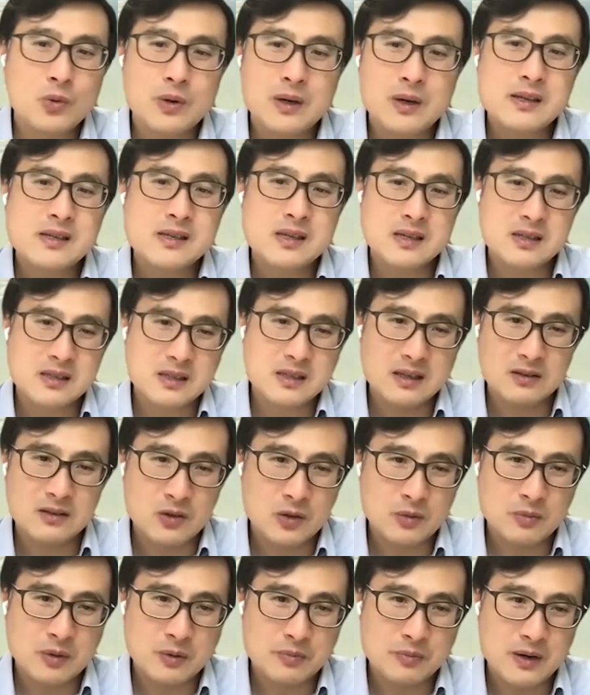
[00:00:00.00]

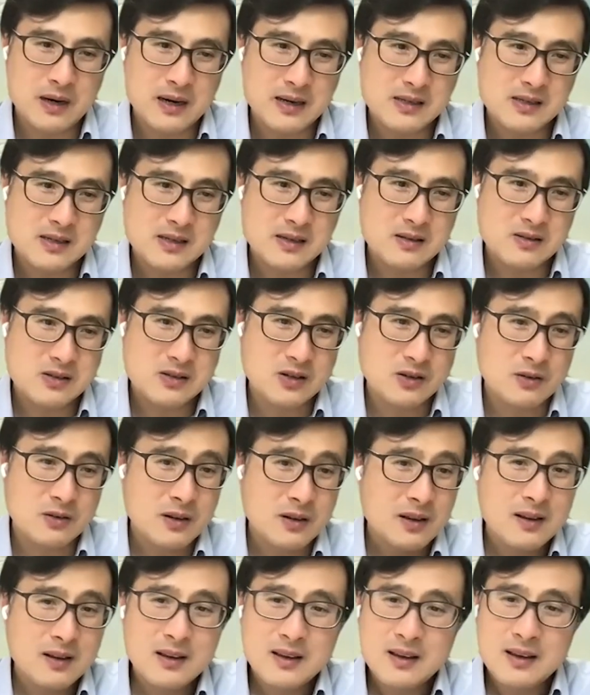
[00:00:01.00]
2016 Nobel Prize.
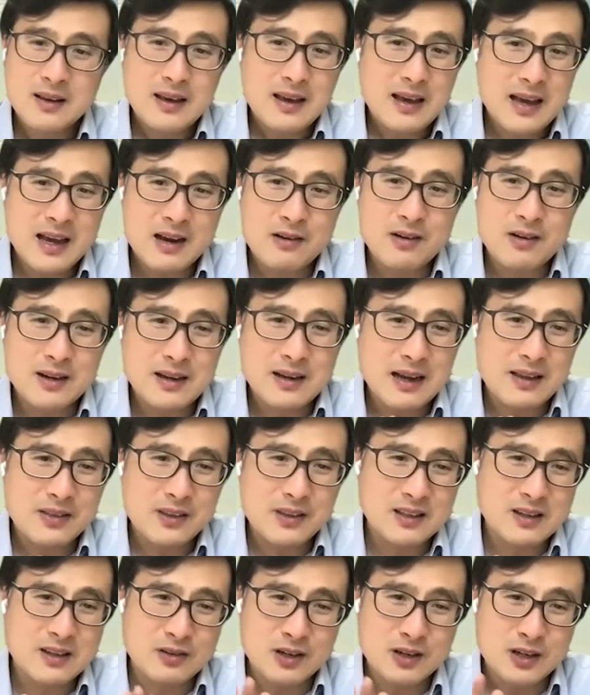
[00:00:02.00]
So, Eric,
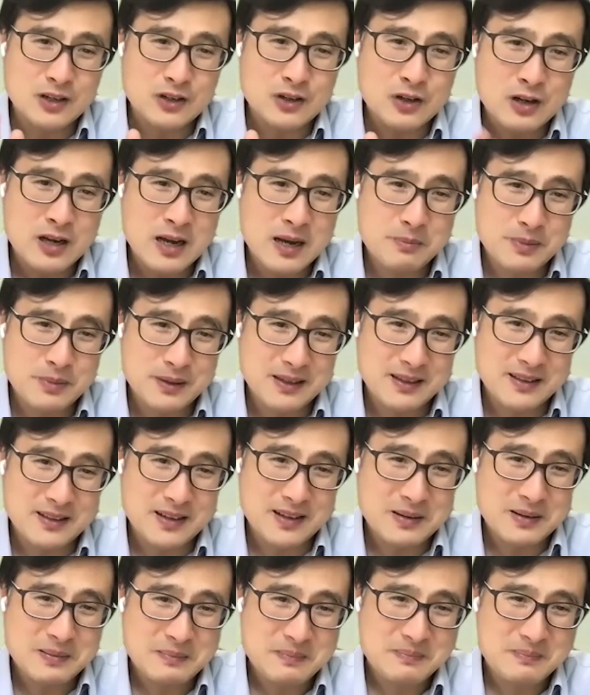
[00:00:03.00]
I think you're in good
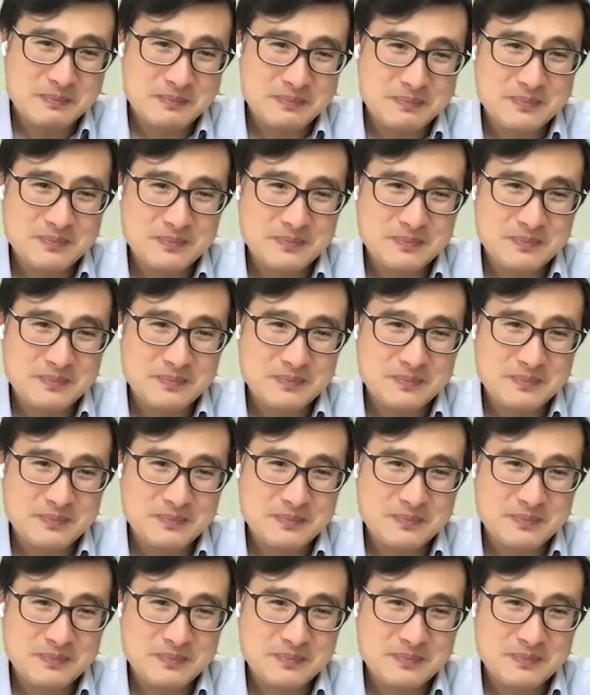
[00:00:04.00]
company there.